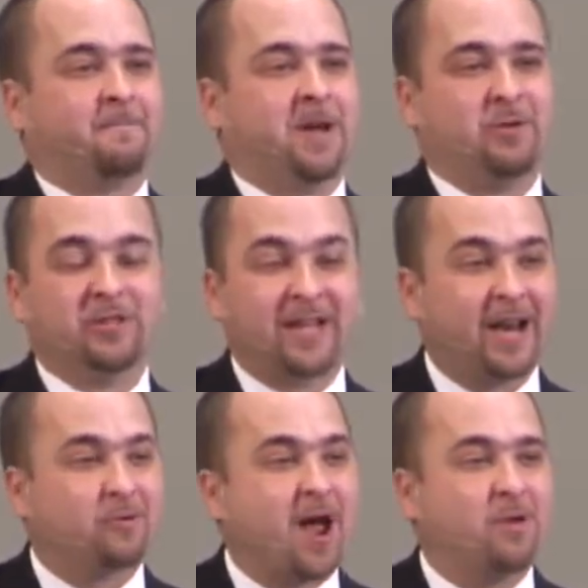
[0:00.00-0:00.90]
But he was
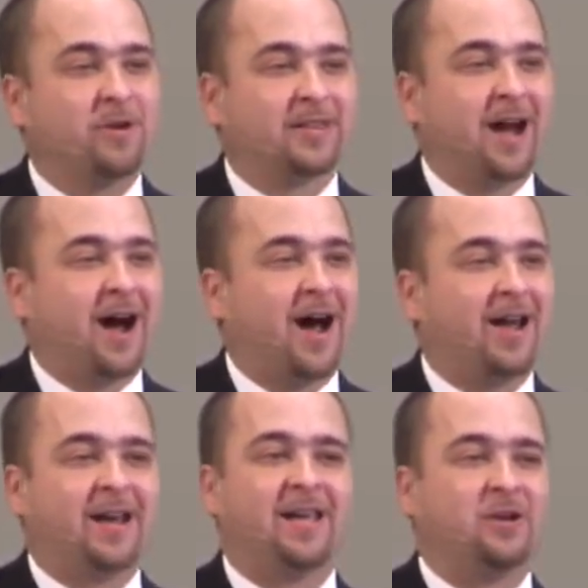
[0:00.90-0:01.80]
getting right with
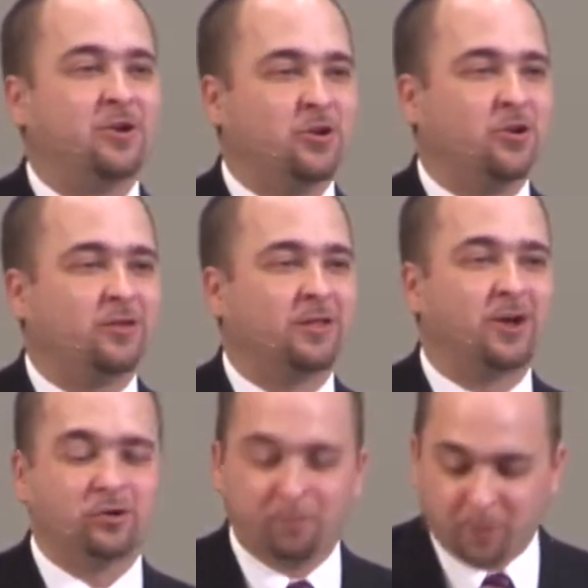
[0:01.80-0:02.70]
God, and he knew that
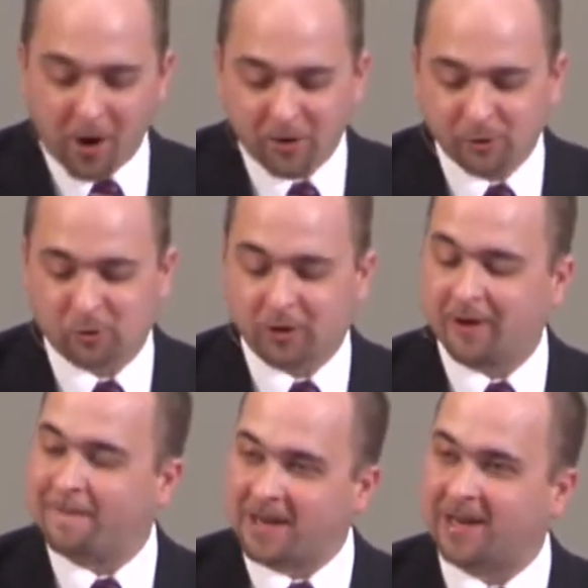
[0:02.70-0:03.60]
those bones were going
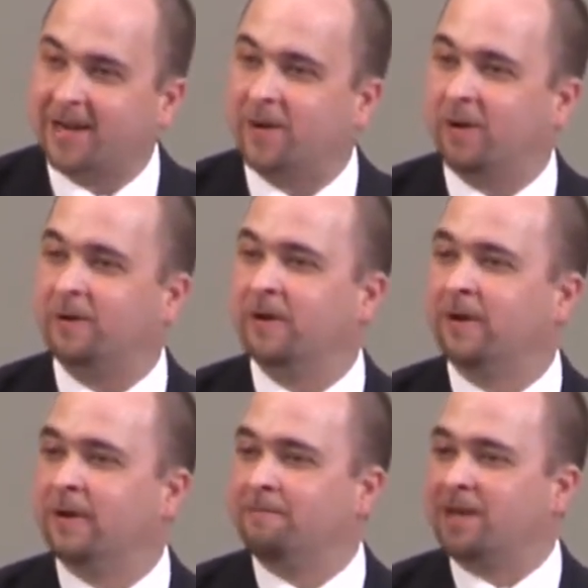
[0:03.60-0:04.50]
to be healed
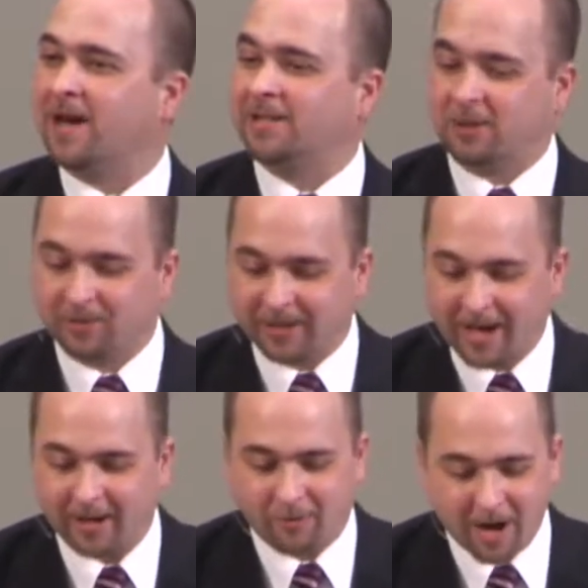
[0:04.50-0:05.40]
because he was
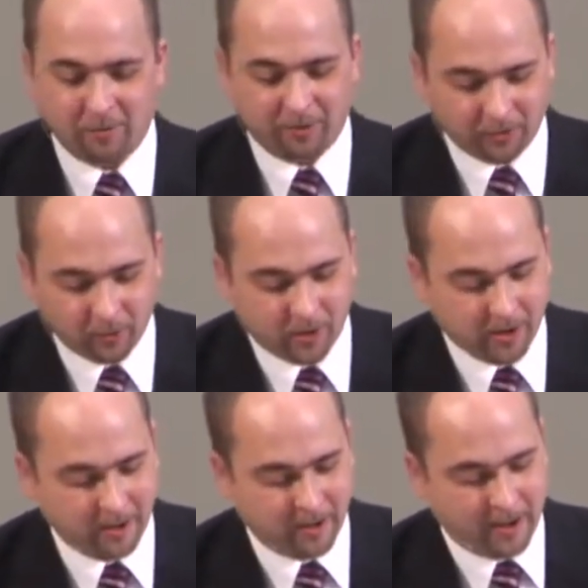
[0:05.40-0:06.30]
getting right with the Lord.
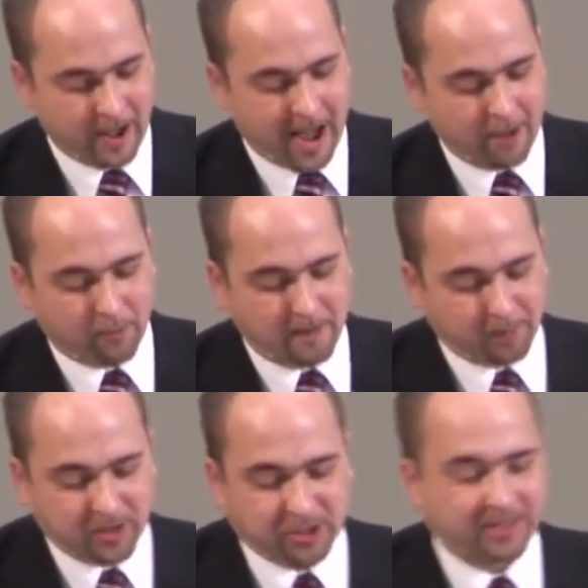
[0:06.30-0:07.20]
I will be
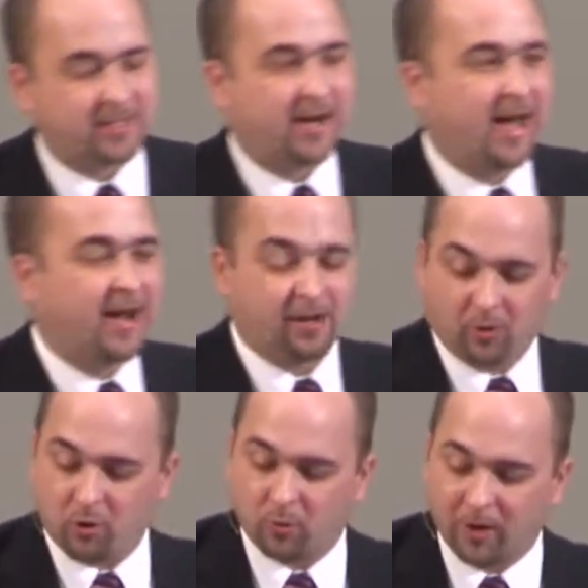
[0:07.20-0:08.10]
preaching tonight,
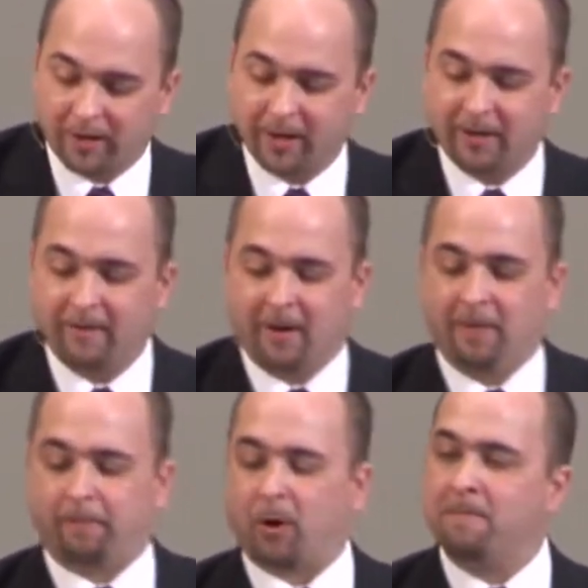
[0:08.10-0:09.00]
Lord willing,
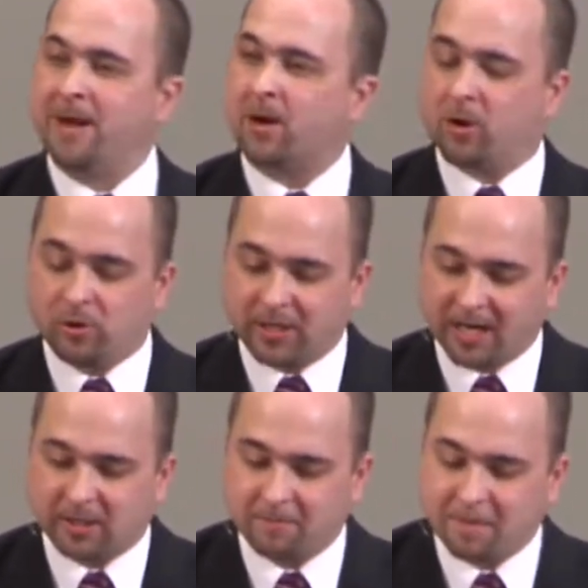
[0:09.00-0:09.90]
the premier New
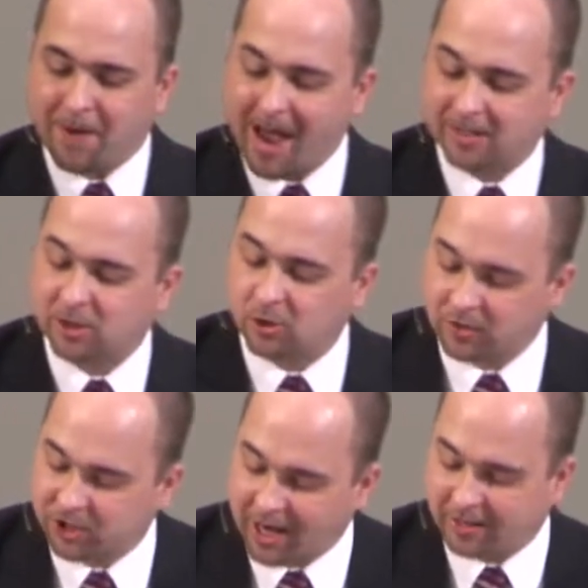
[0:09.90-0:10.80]
Testament passage on
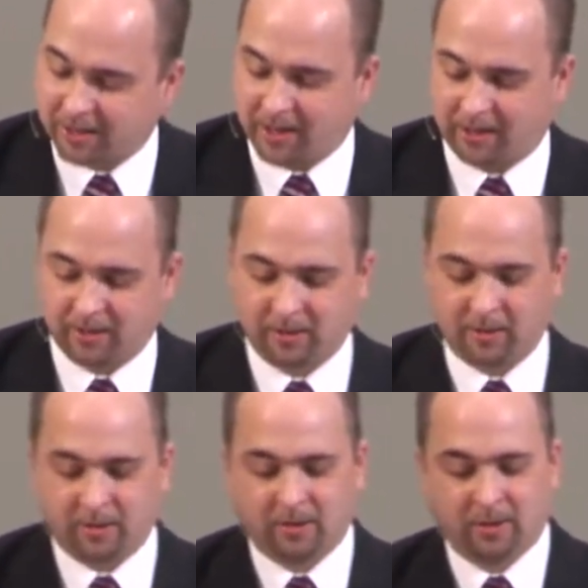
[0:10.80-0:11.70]
chastening.
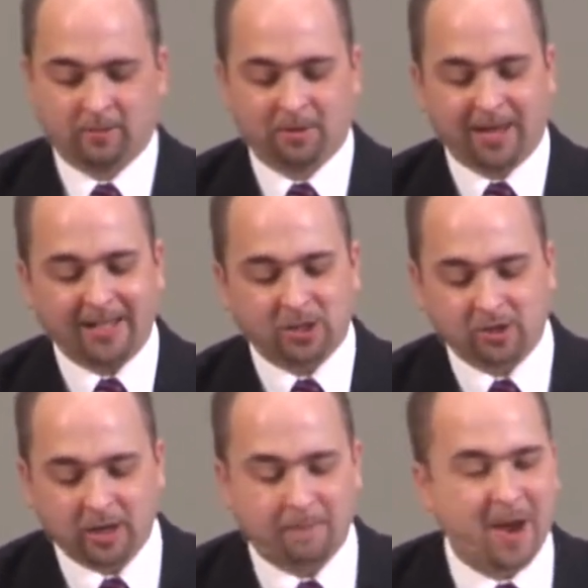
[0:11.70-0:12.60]
But let's
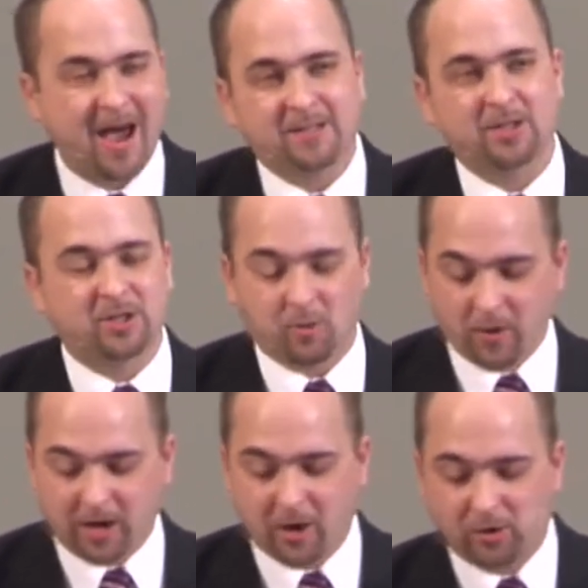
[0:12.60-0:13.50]
look at a passage that
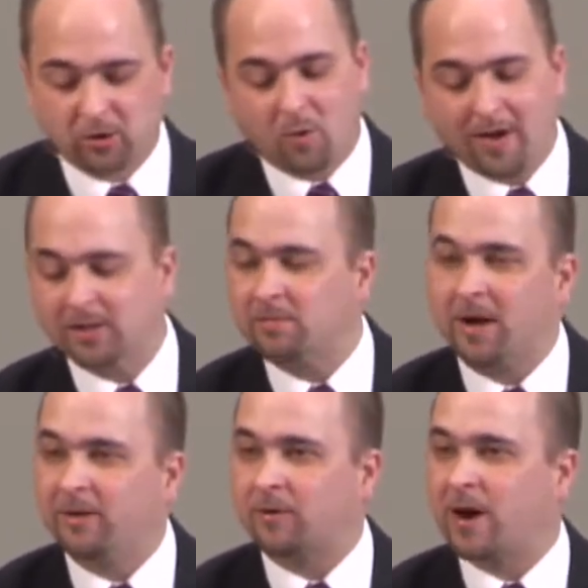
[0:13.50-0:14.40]
we go to once a
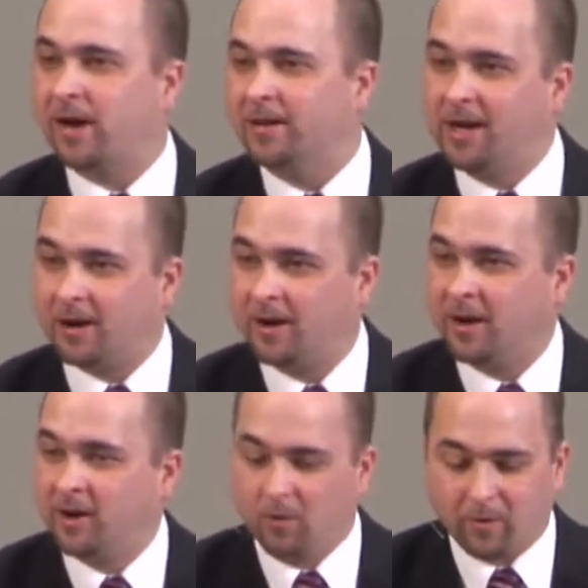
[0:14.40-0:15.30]
month around here
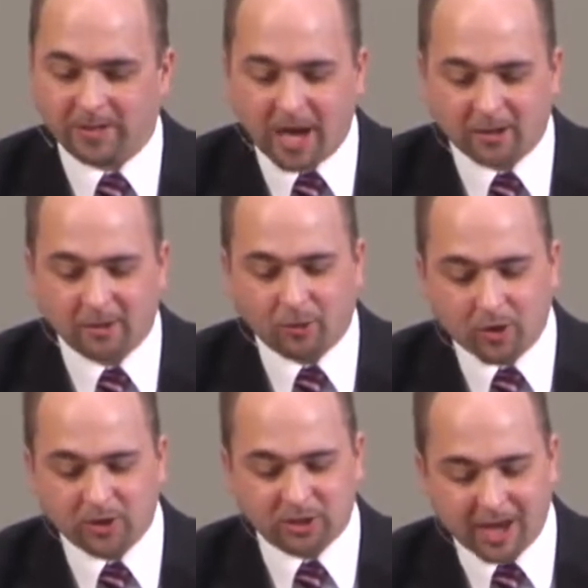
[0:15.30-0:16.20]
when we take the
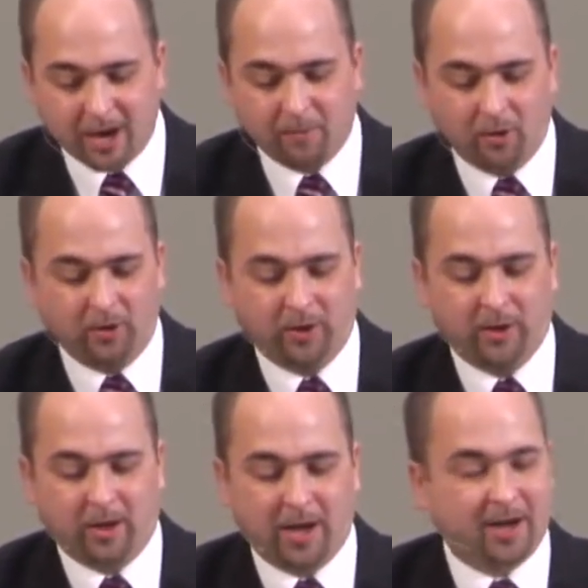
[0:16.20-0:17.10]
Lord's table,
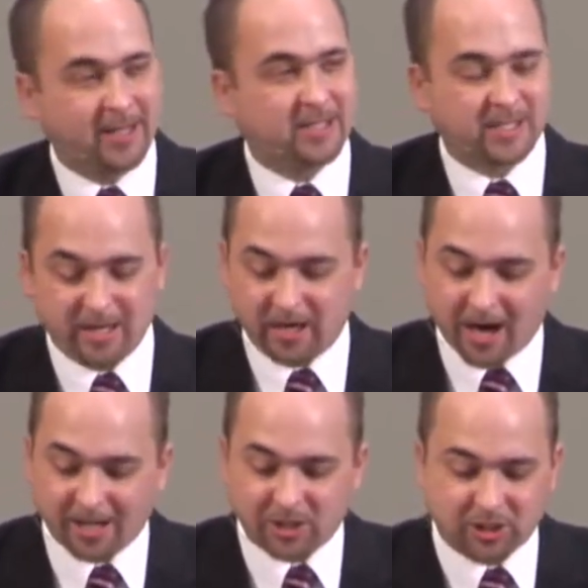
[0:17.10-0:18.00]
and let's see
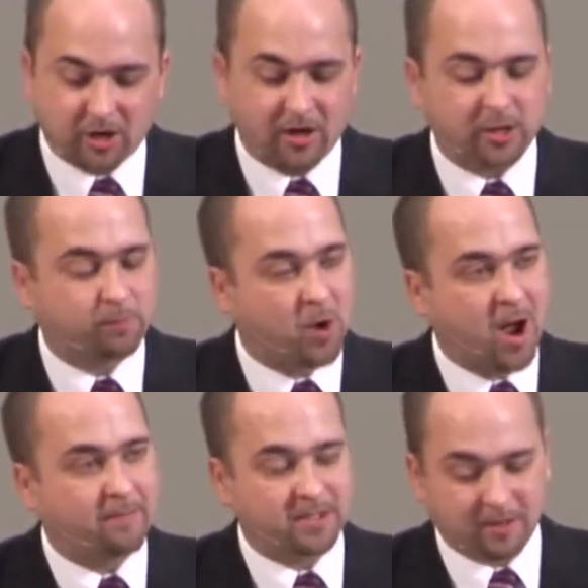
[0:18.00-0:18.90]
God's serious
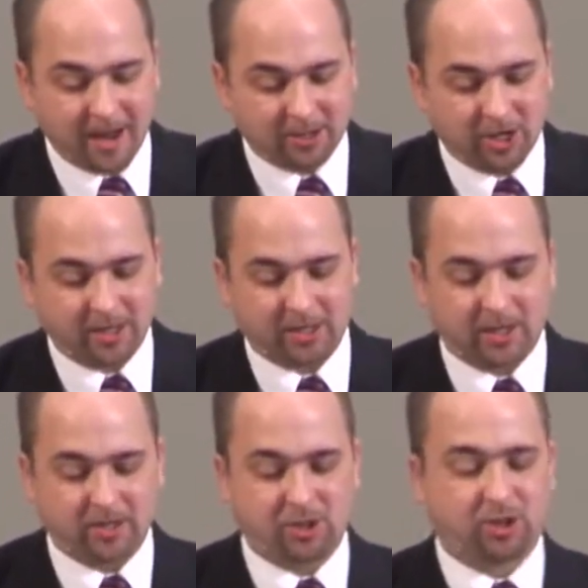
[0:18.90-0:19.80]
promise about
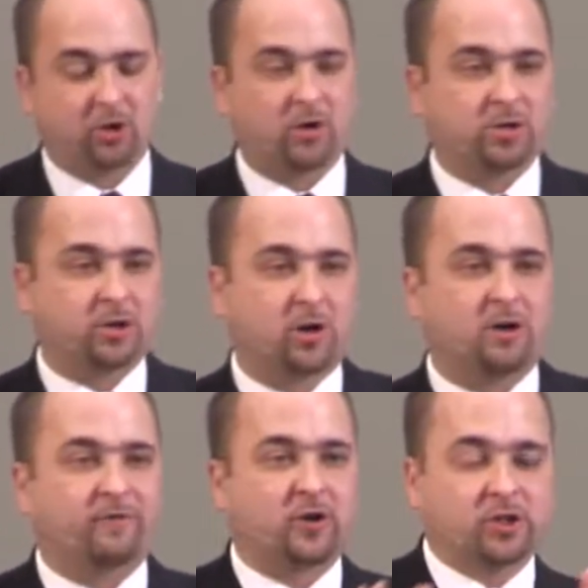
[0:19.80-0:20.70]
chastening his children. Turn
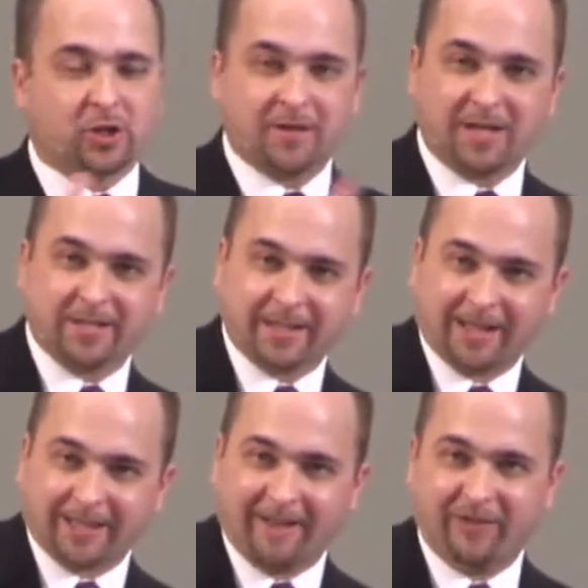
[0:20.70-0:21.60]
to 1 Corinthians
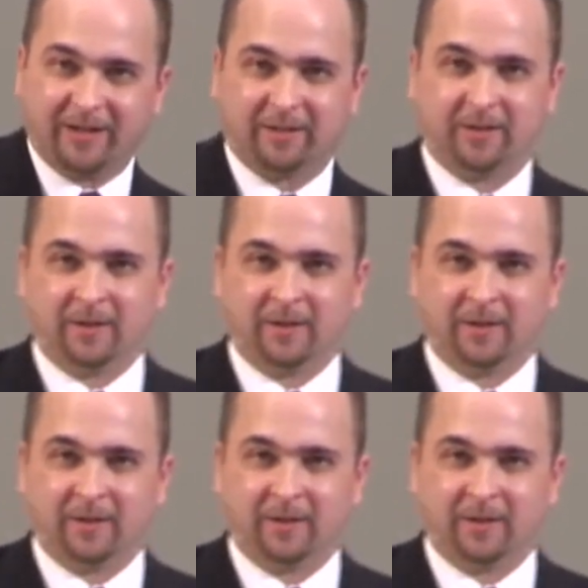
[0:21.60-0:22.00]
11.